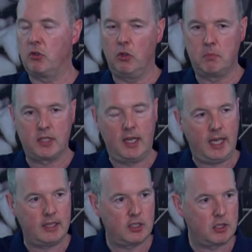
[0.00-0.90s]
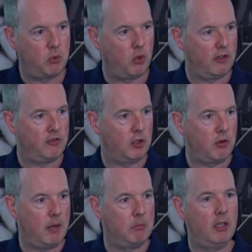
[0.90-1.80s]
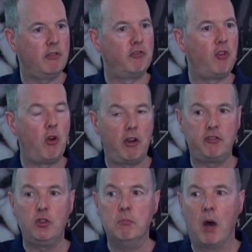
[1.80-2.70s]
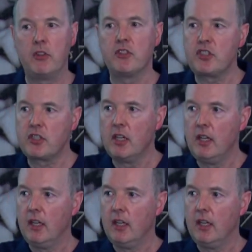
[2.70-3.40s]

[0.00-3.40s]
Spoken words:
groups and had the support of the Kremlin for a few months.